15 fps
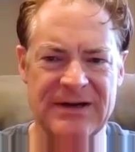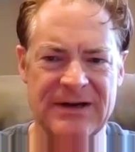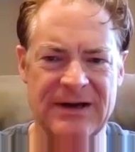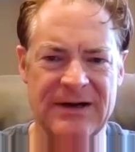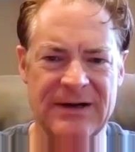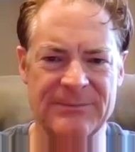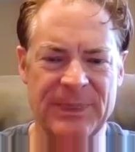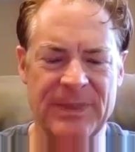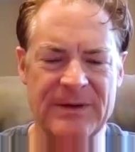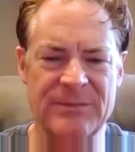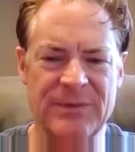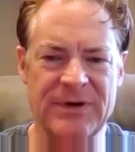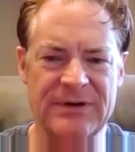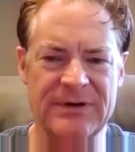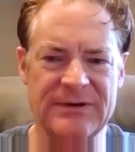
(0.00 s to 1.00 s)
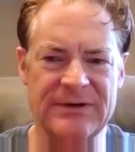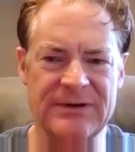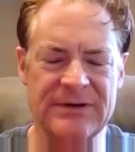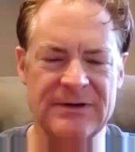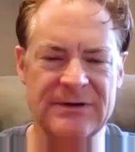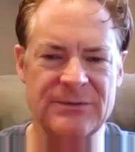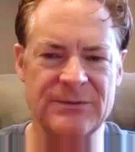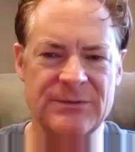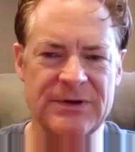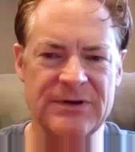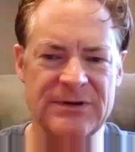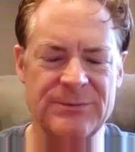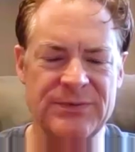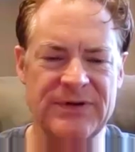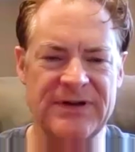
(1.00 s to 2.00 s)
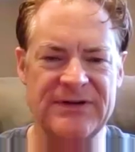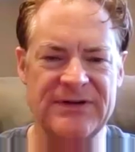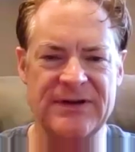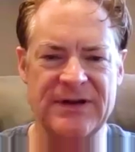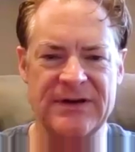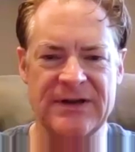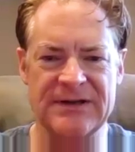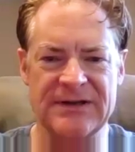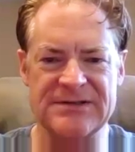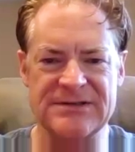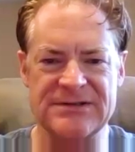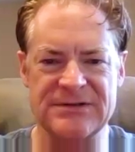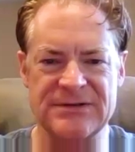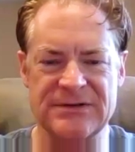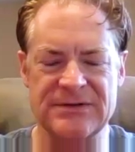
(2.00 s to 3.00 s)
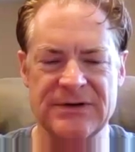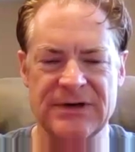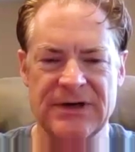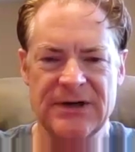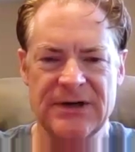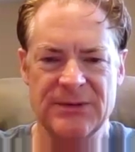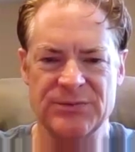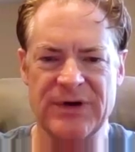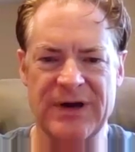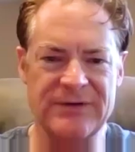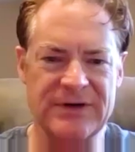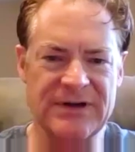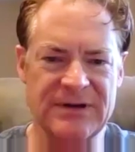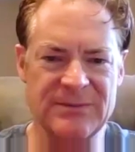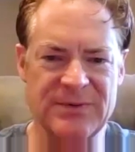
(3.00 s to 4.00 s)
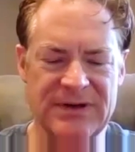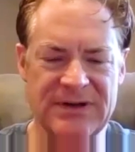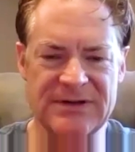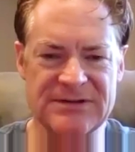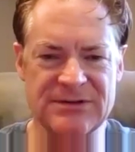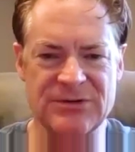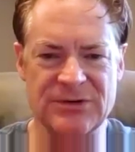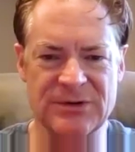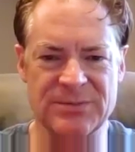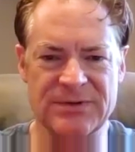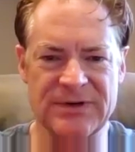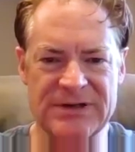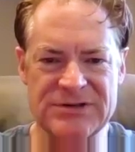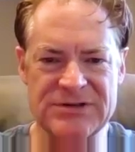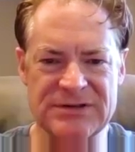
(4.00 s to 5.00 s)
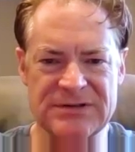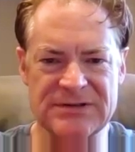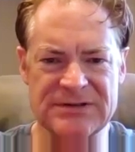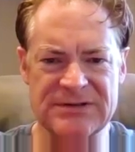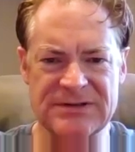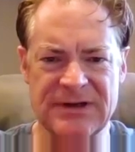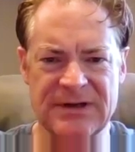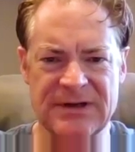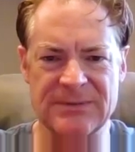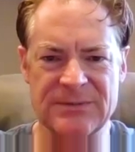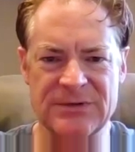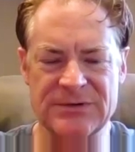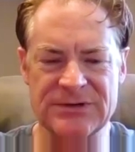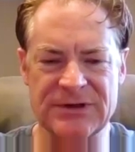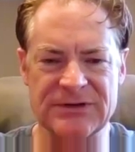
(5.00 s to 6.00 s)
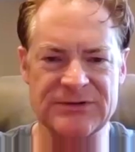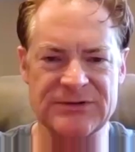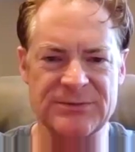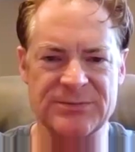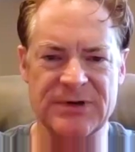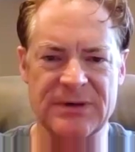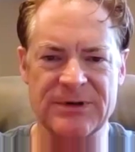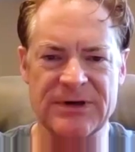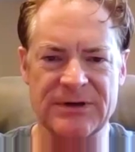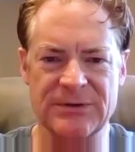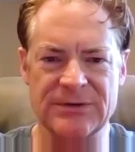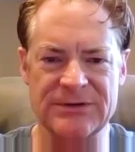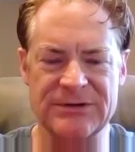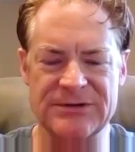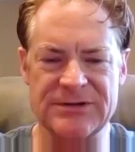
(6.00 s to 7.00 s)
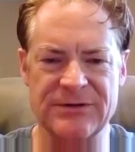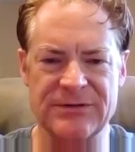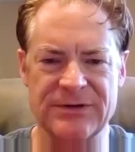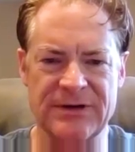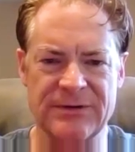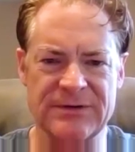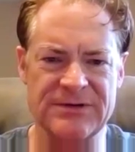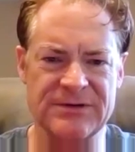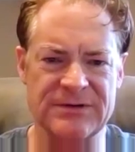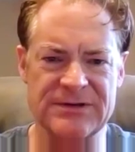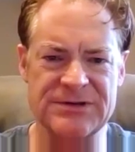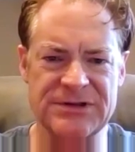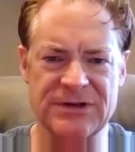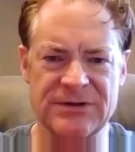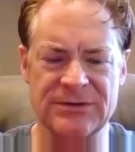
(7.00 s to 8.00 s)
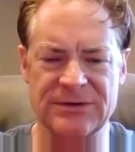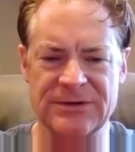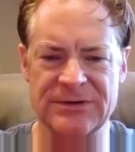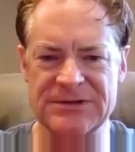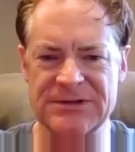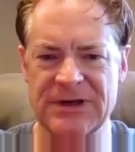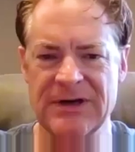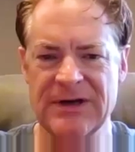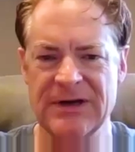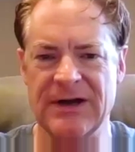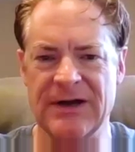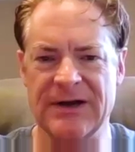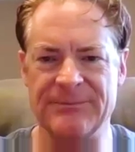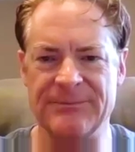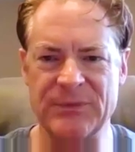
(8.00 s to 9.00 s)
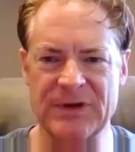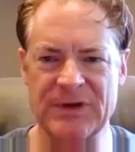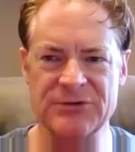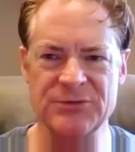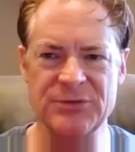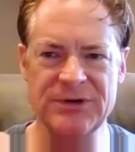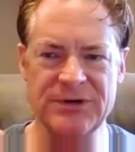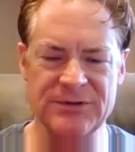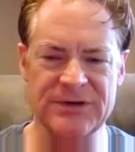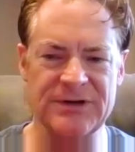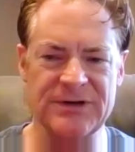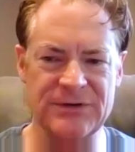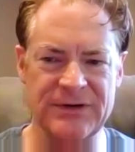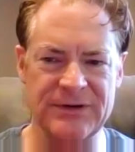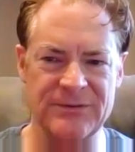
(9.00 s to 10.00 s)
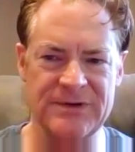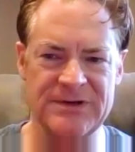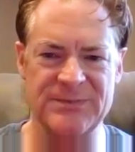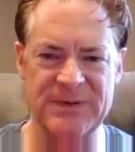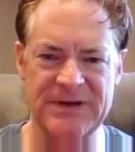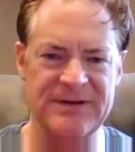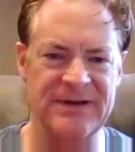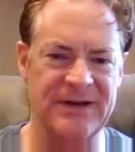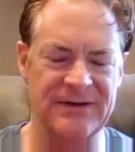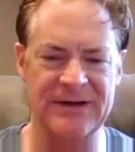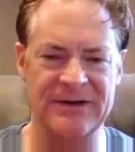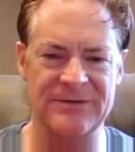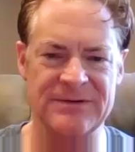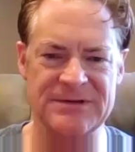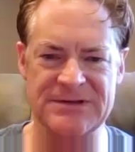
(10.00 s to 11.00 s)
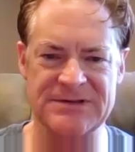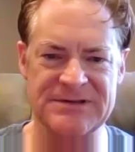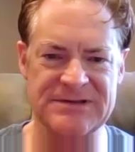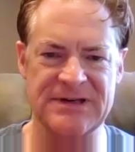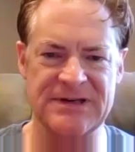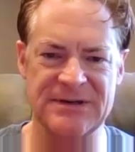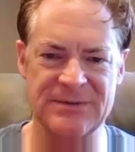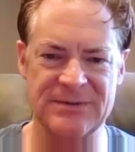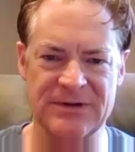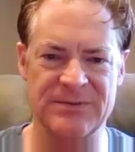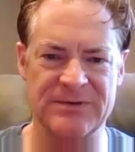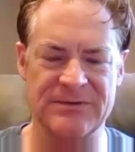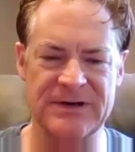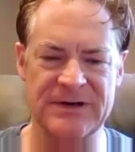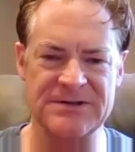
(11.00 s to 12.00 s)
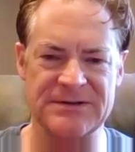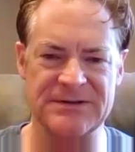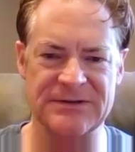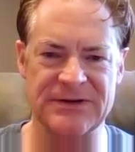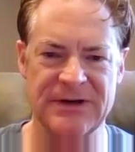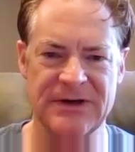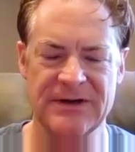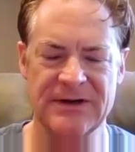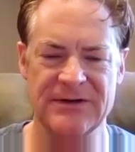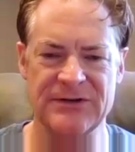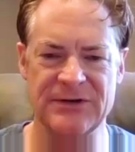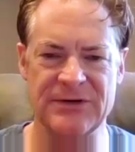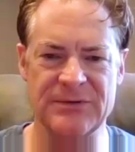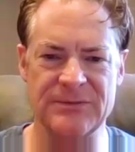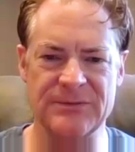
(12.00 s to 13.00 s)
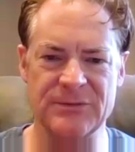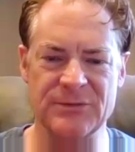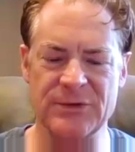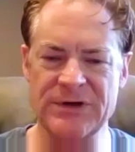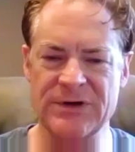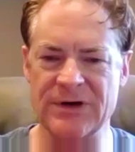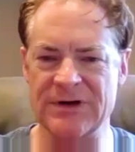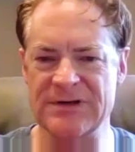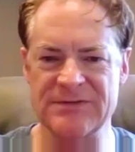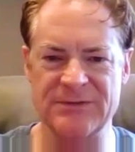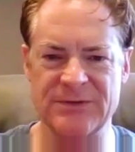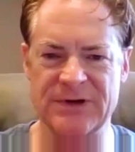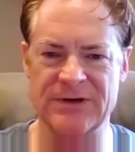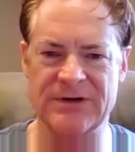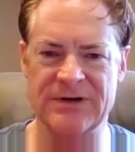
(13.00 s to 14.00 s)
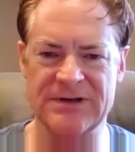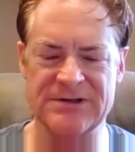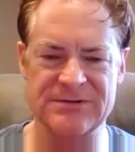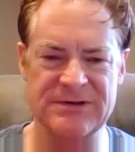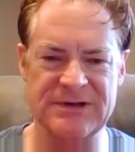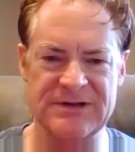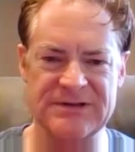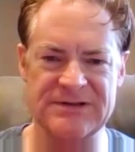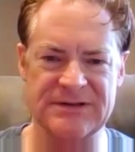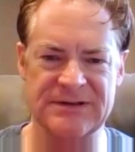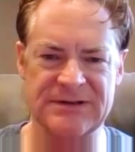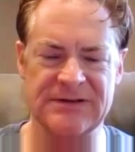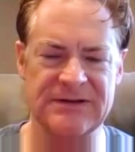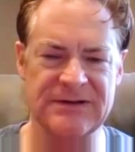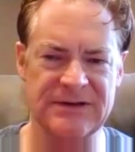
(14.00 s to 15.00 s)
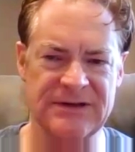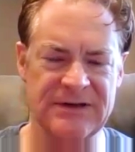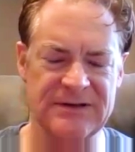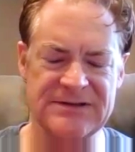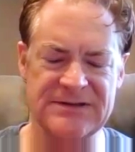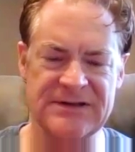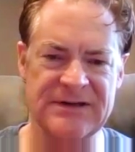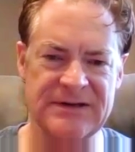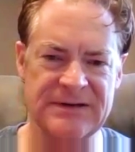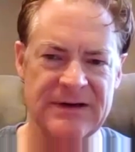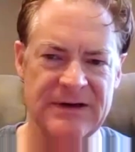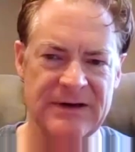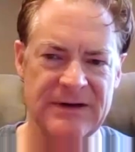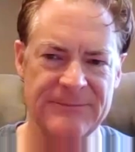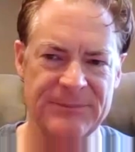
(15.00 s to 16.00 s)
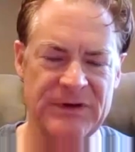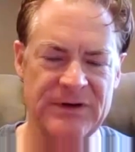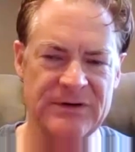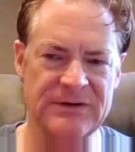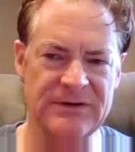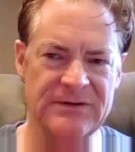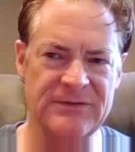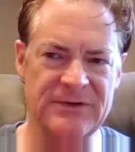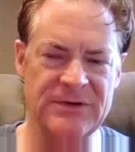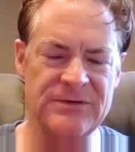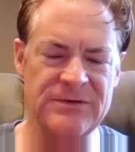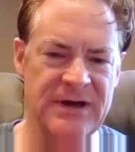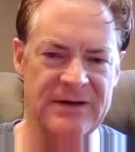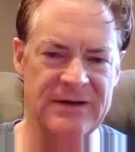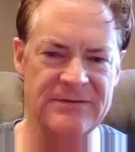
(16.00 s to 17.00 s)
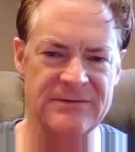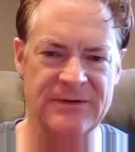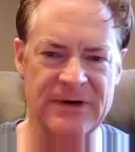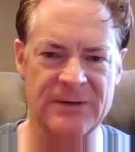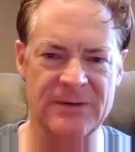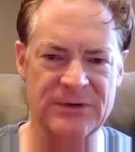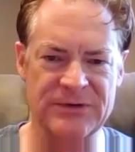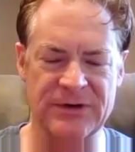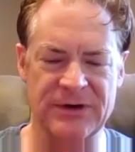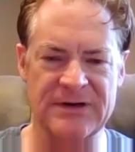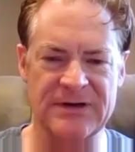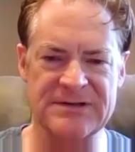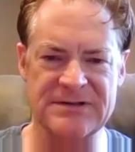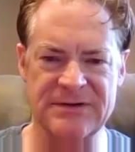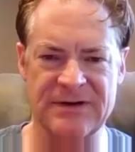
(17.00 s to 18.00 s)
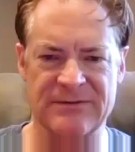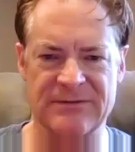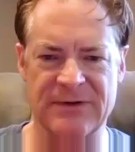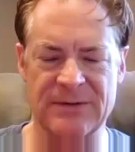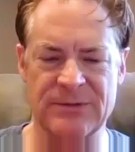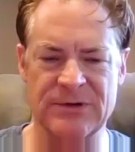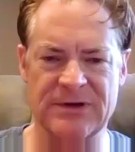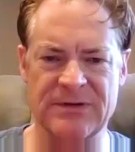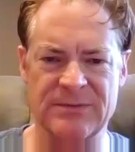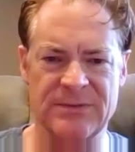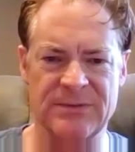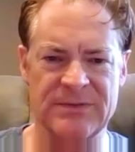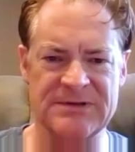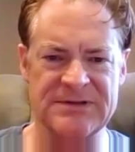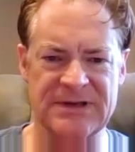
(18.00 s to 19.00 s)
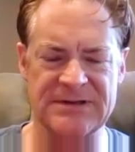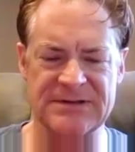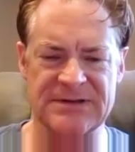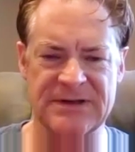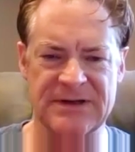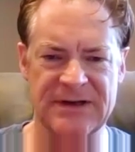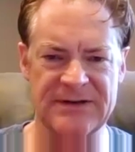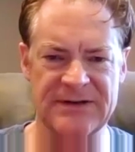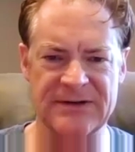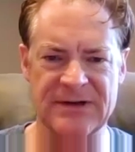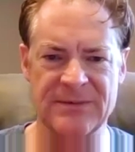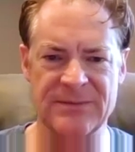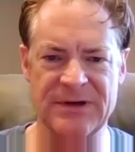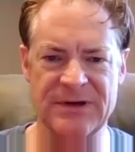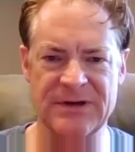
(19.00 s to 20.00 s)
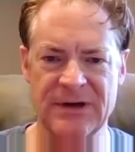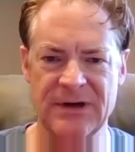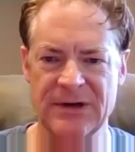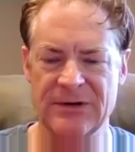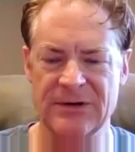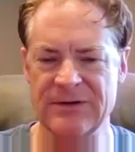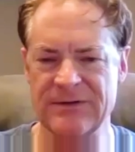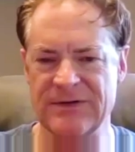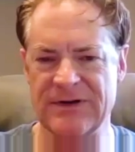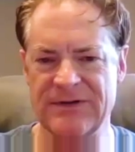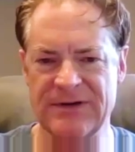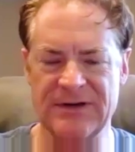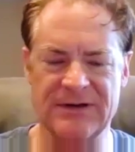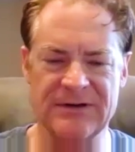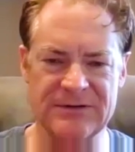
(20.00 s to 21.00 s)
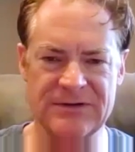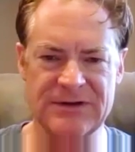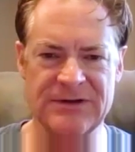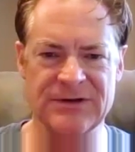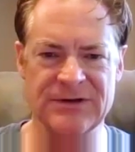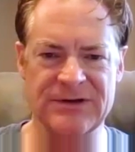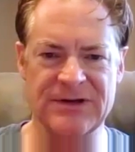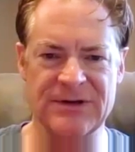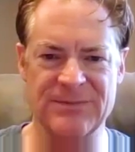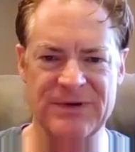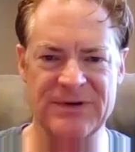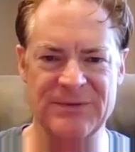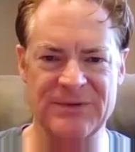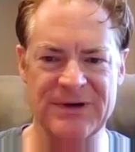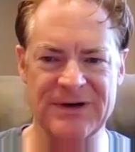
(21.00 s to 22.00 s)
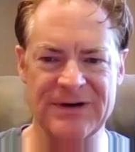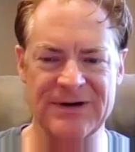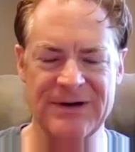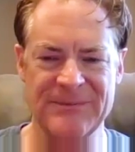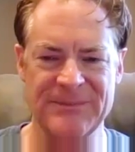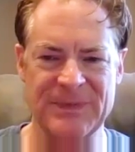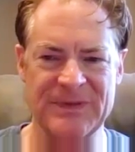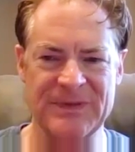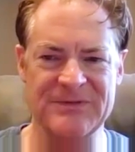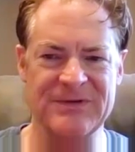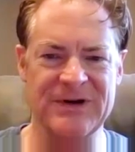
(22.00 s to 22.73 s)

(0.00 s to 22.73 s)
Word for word: Um, but you know when you place that next to private companies and corporations um, whose also primary goal is to create a return to shareholders, um, it's really critical that we speak that language as sustainability professionals. So regardless of what your industry is in, is in, you know, if you have environmental targets and you have environmental commitments as a, as a company, or even I think, you know, in your company where the